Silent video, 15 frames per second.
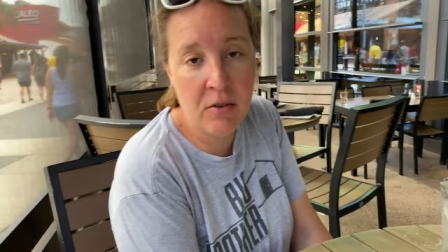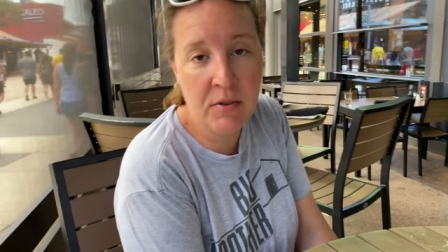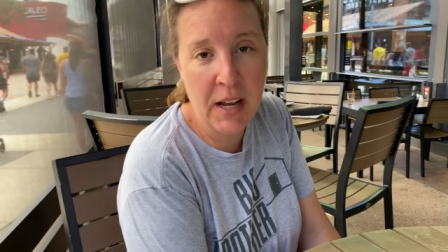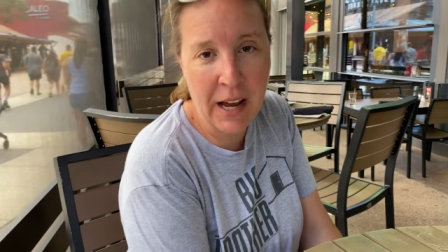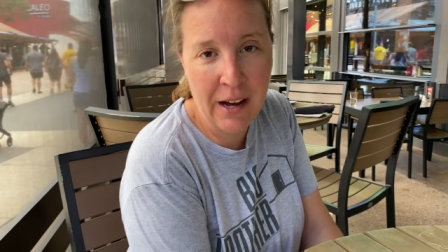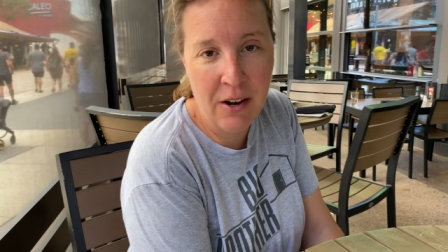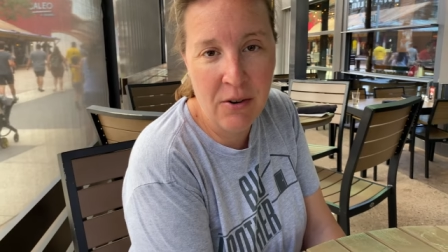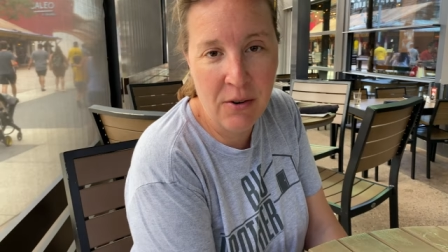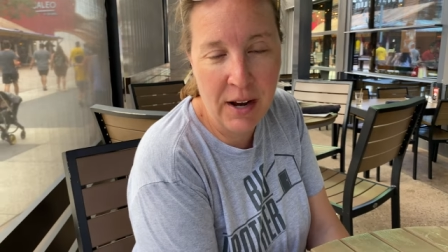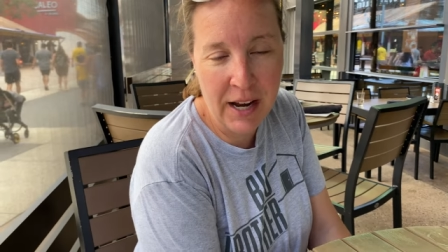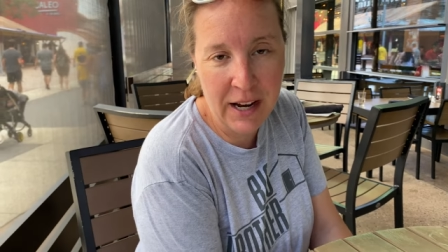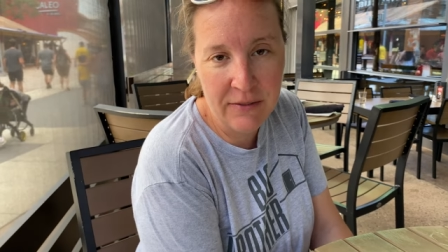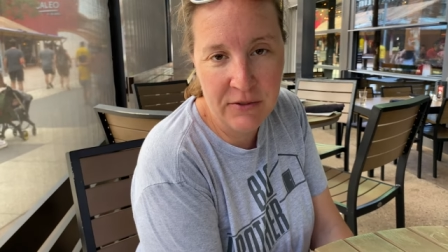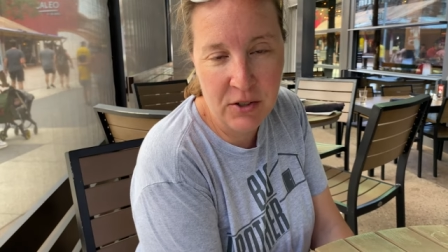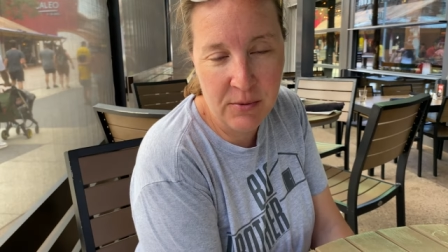now
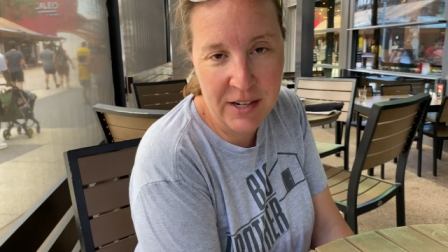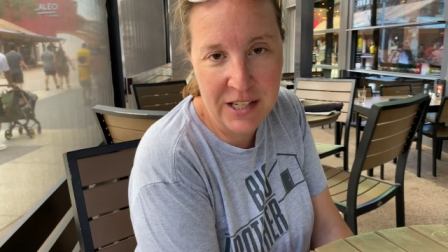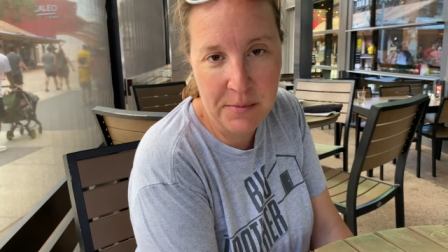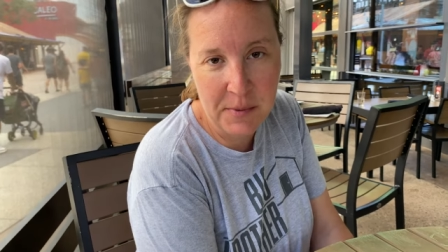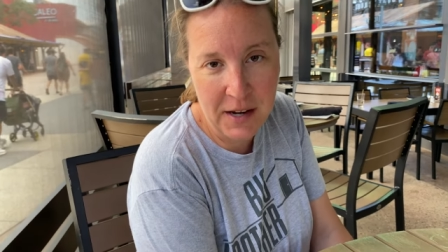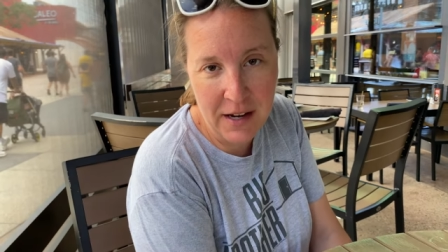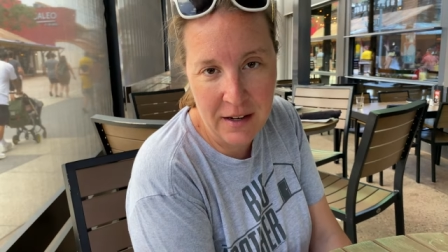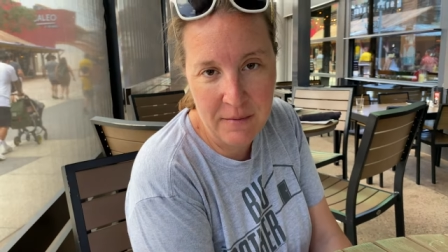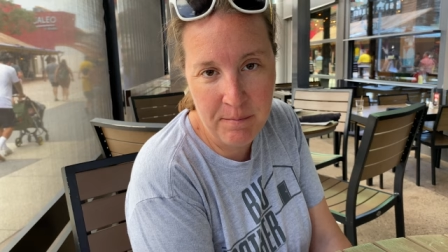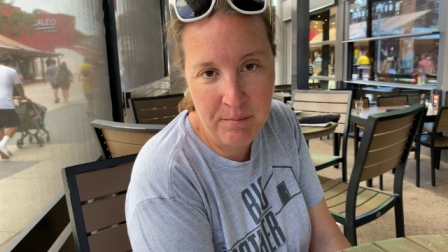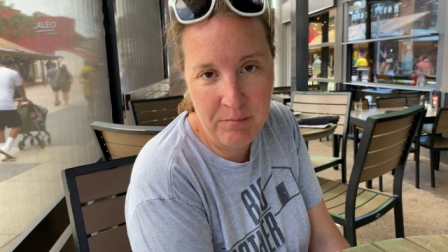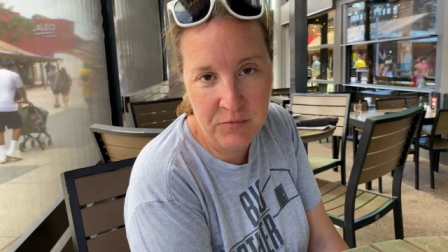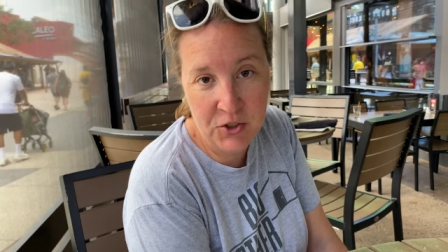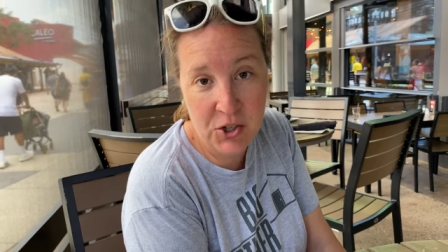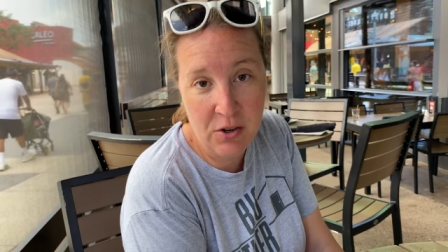after we spend
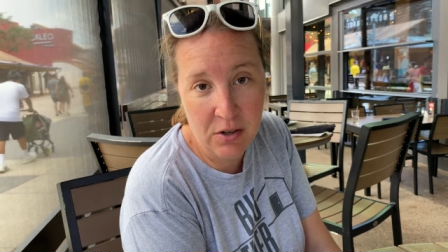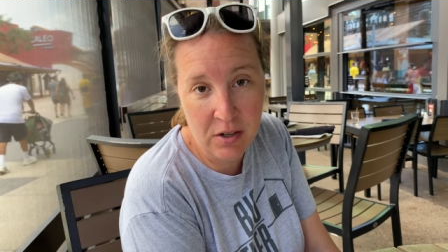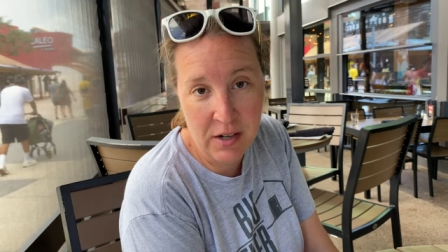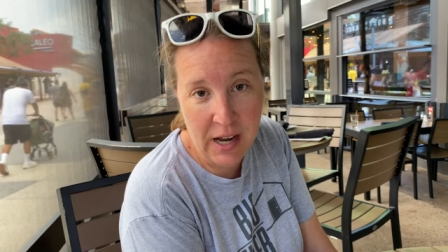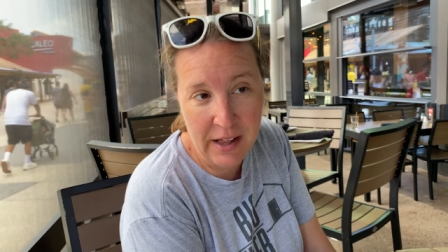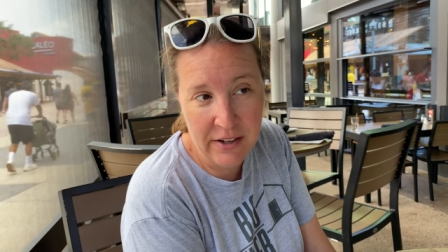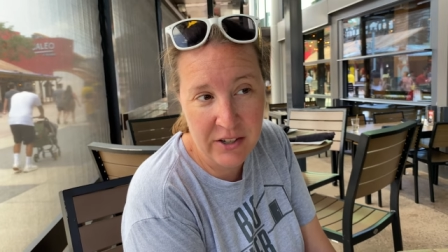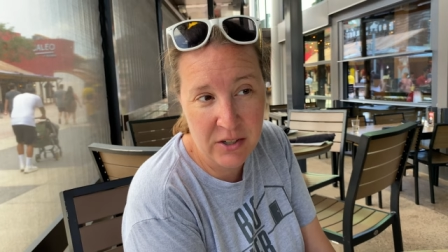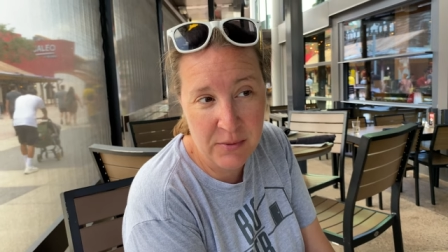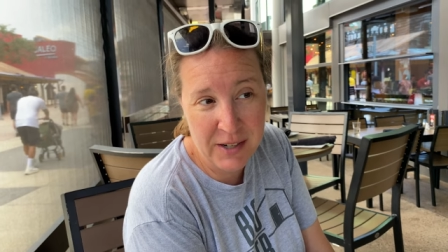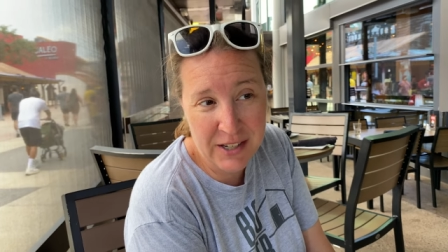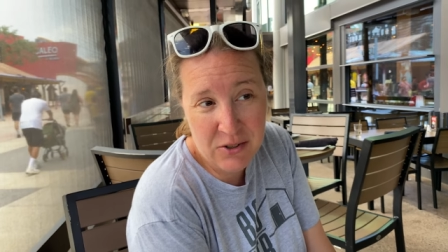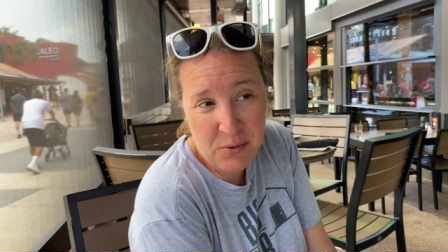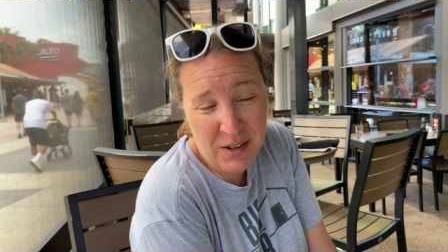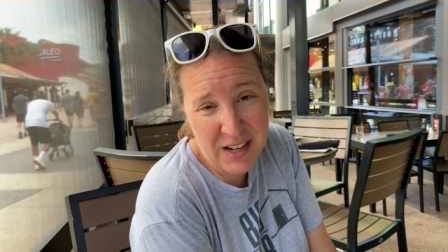$200, we
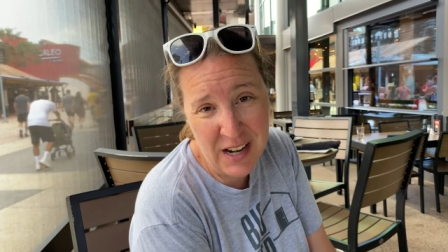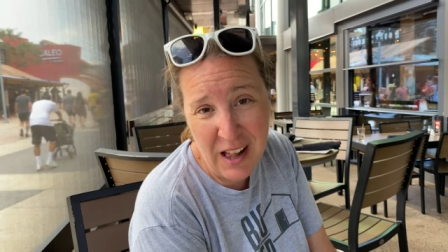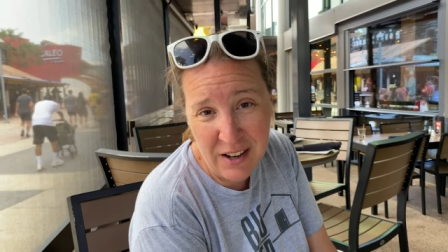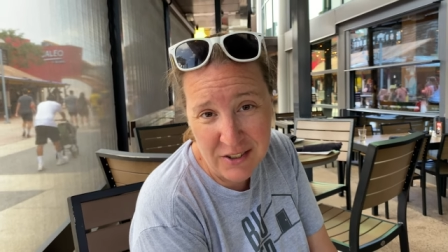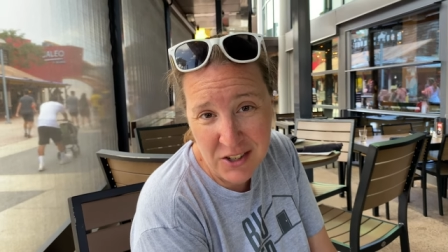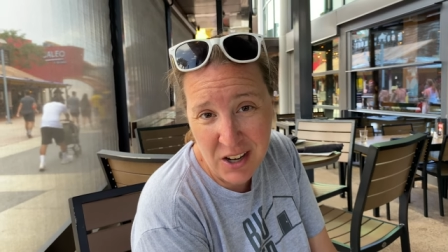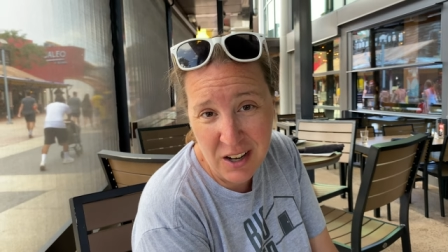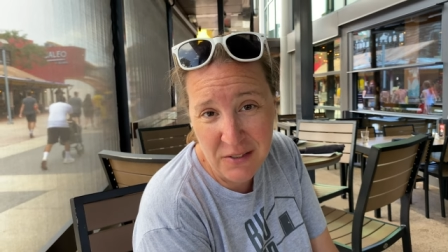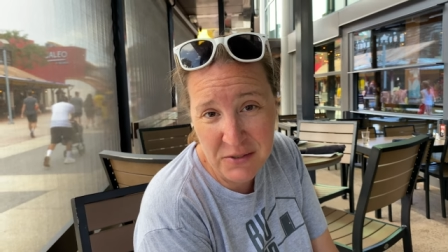get $20 off.